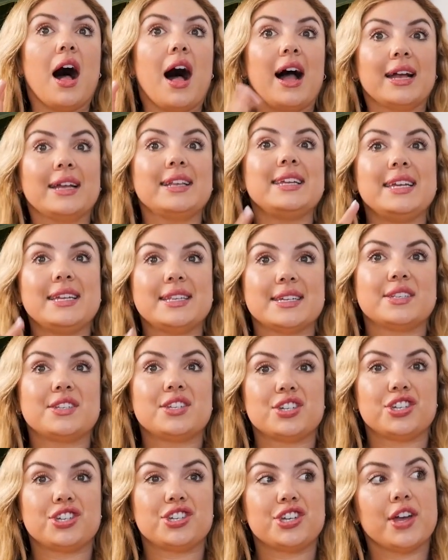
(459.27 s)
I needed
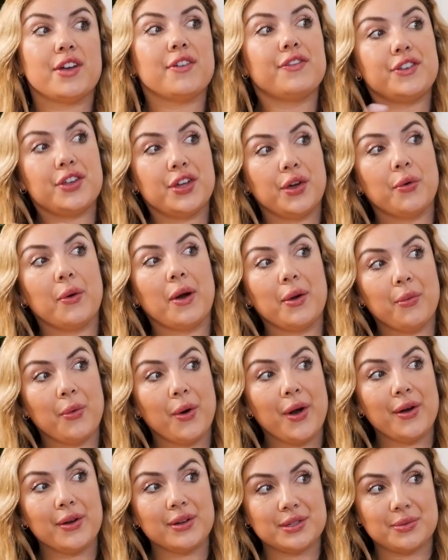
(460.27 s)
to shift who I
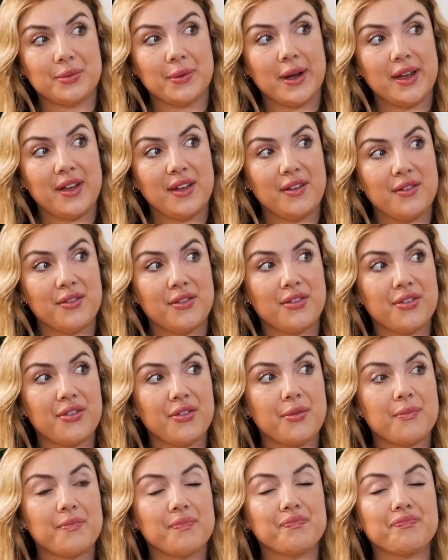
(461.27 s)
worked with,